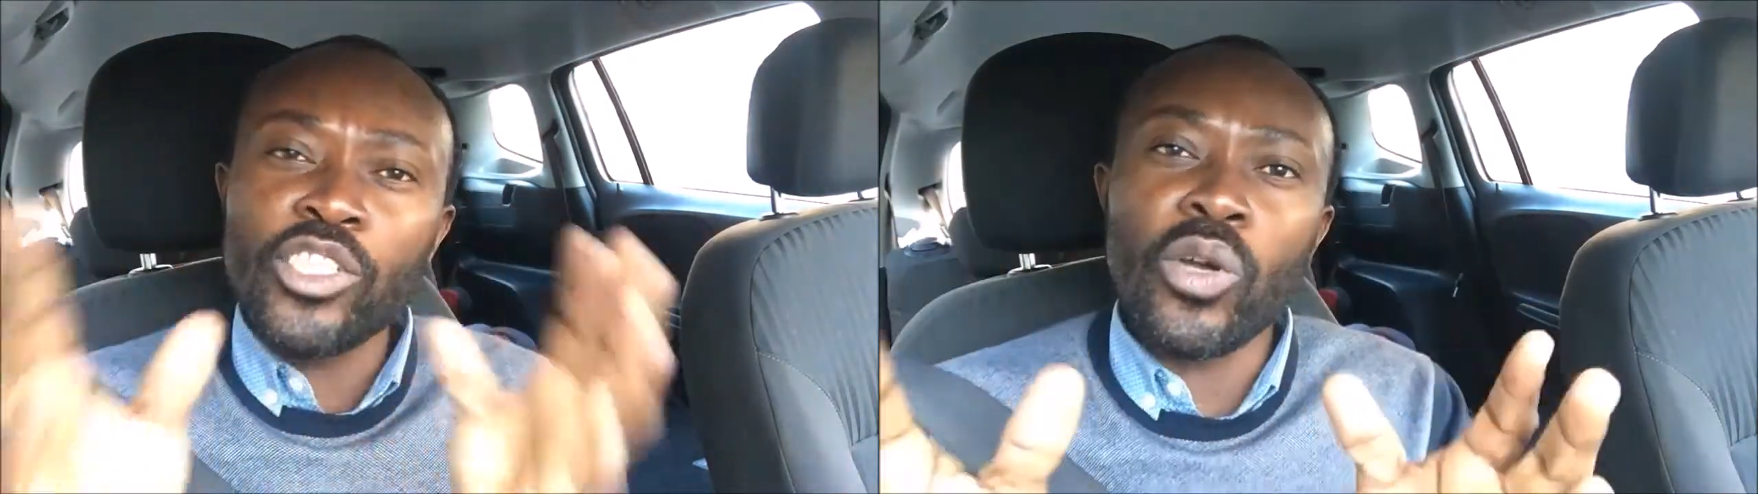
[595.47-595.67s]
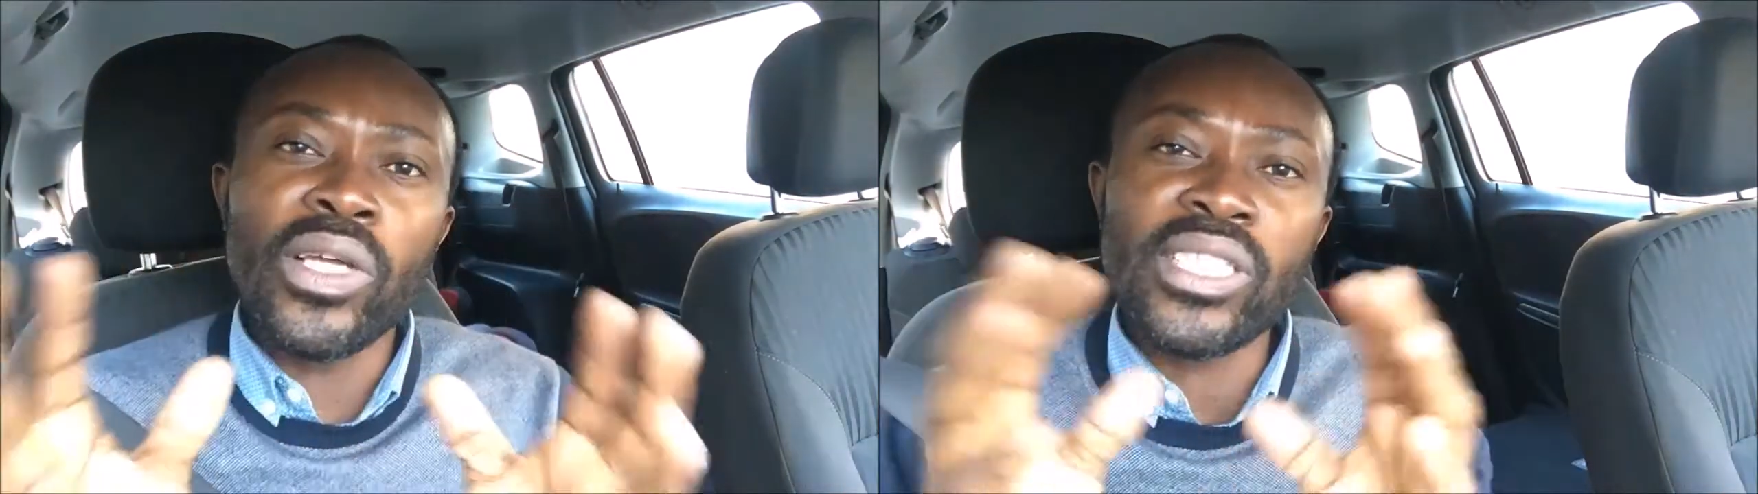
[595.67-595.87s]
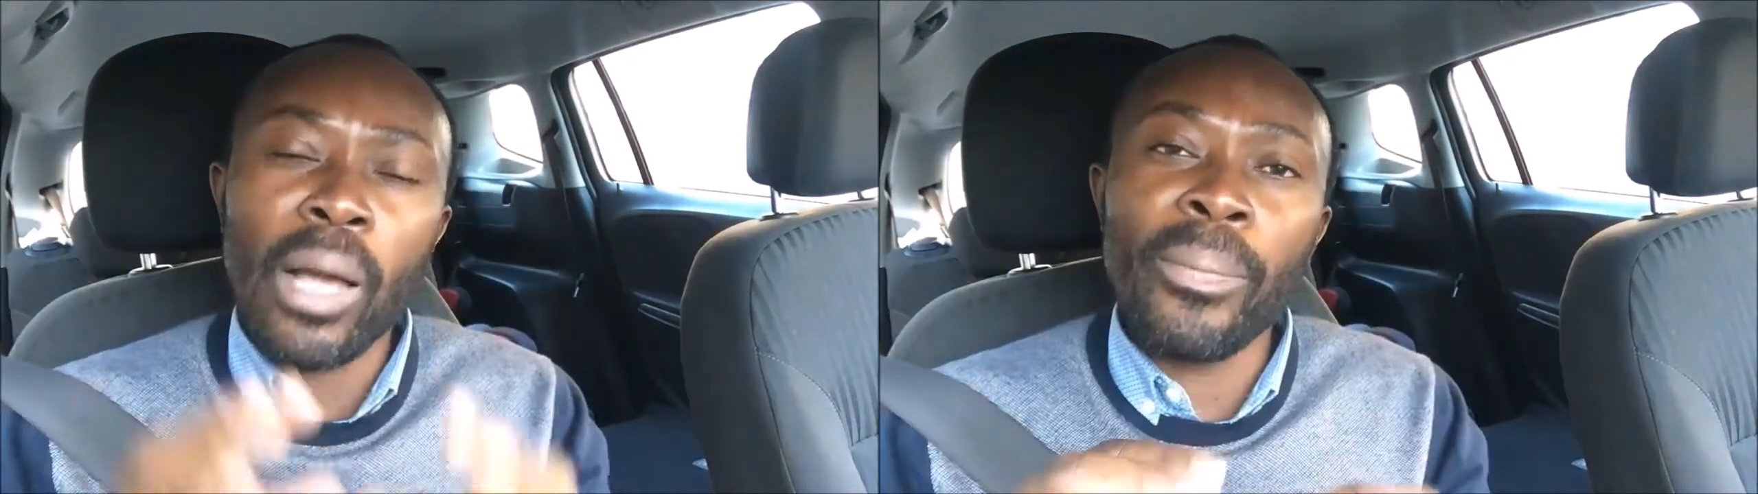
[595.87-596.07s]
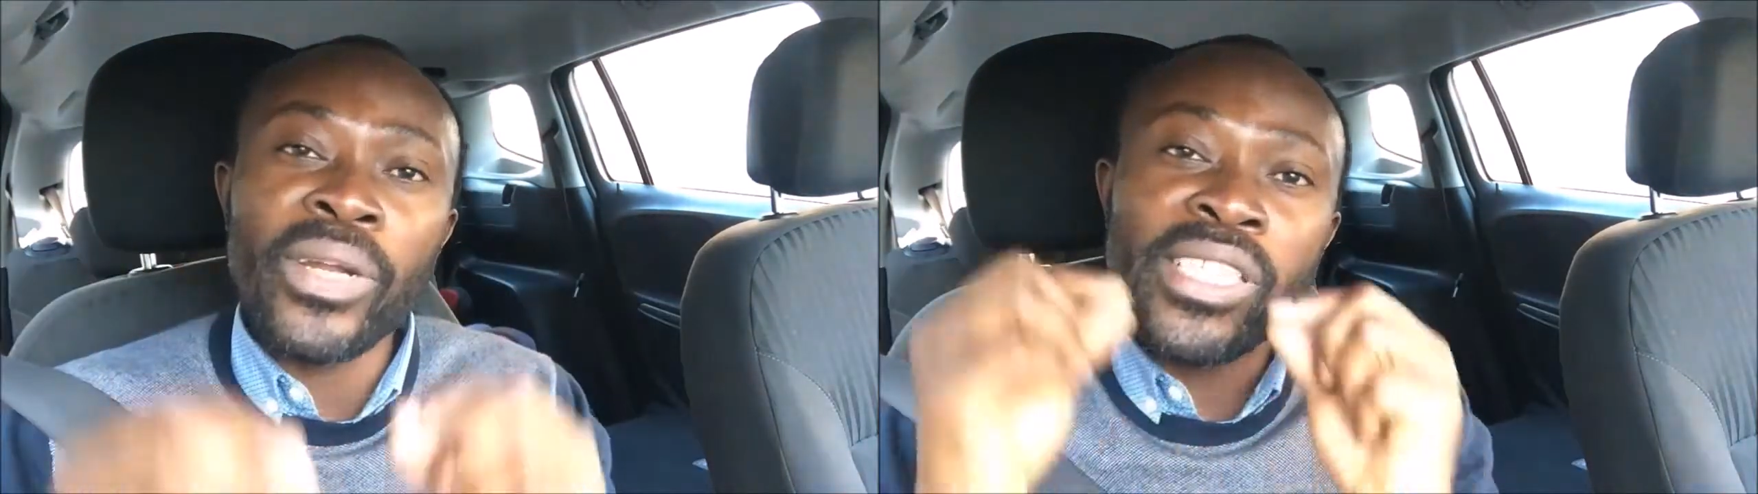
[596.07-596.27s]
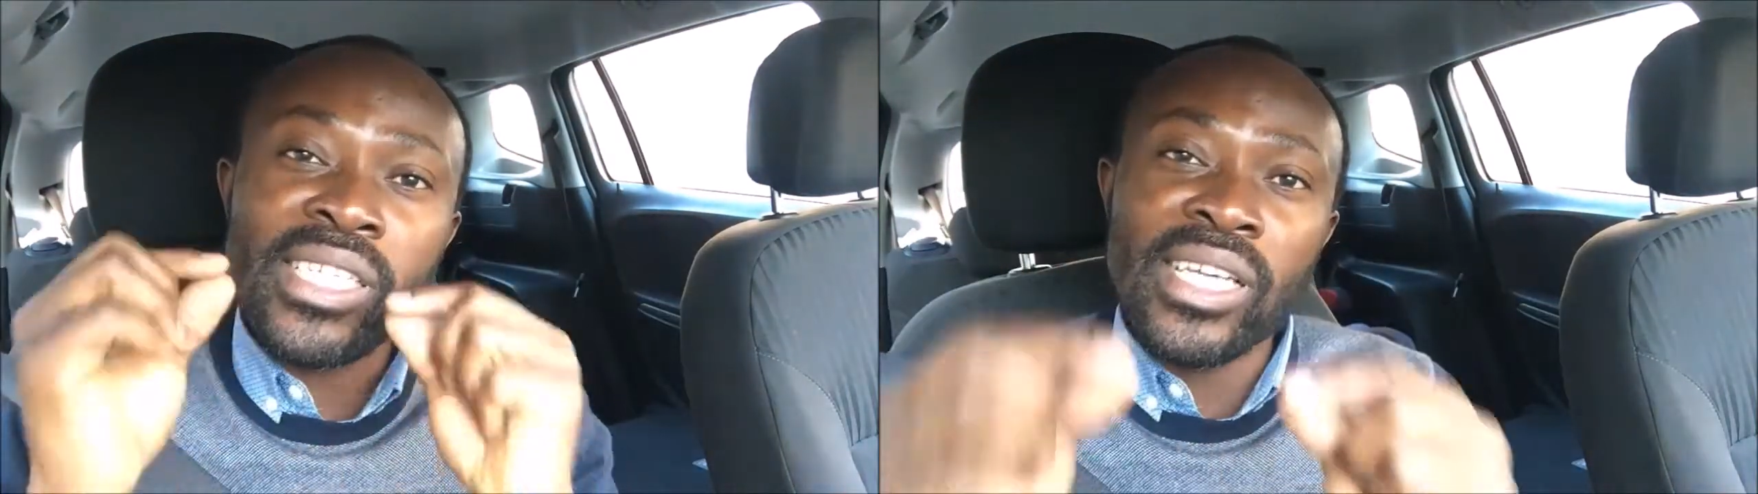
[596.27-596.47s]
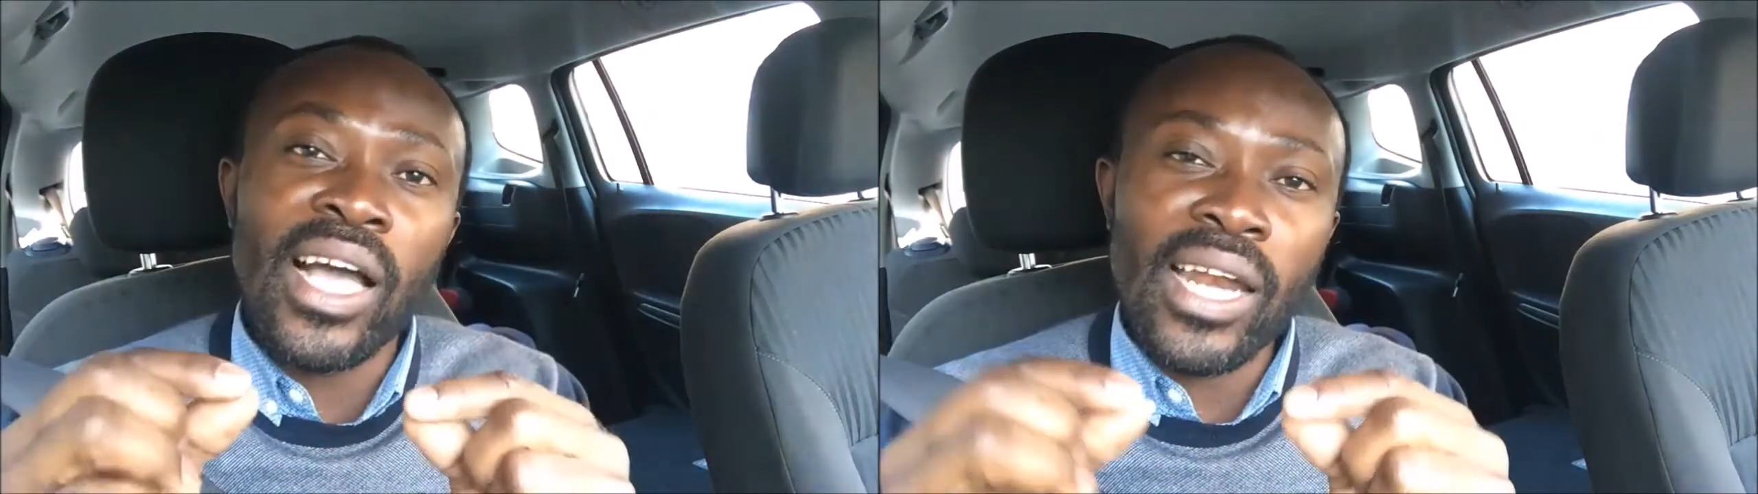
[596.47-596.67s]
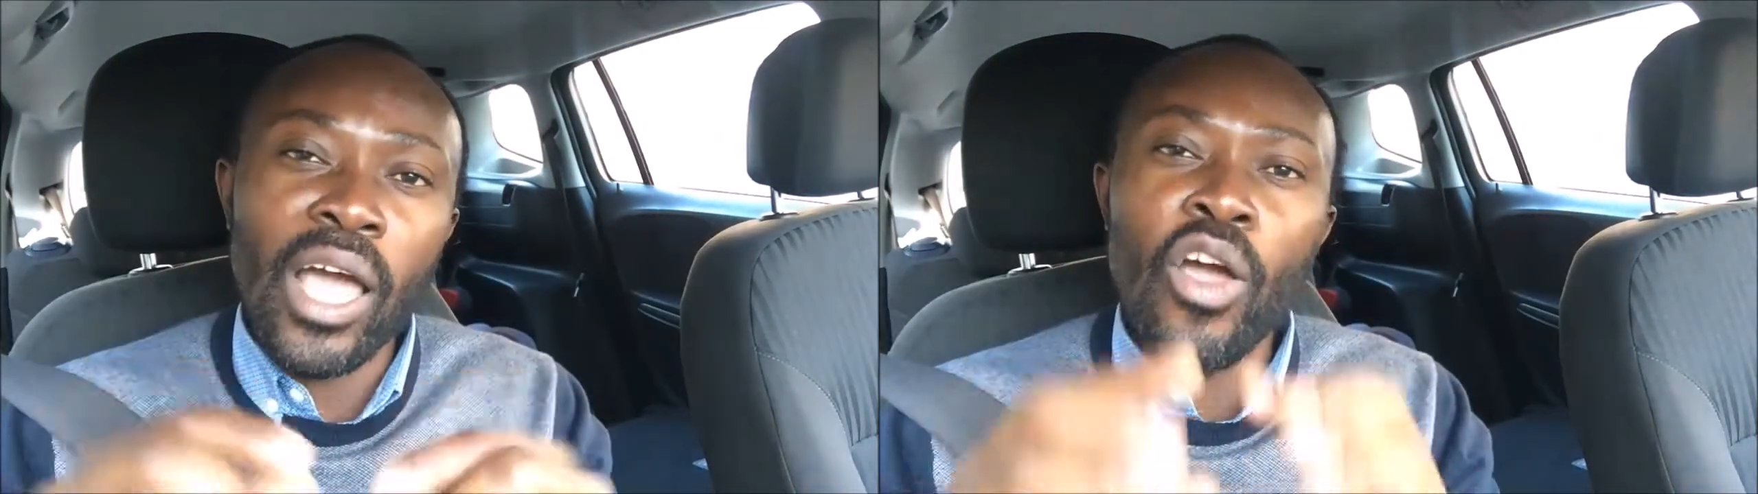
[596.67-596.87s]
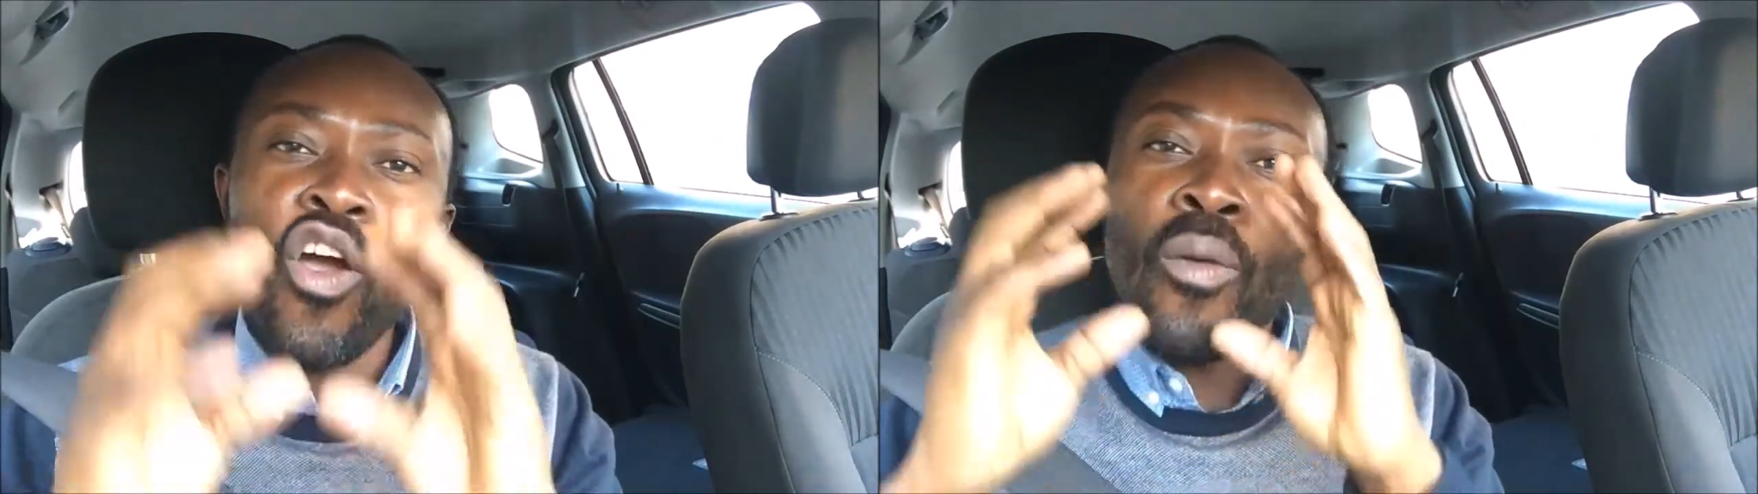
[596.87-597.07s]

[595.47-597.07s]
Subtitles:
insurance companies in Ghana,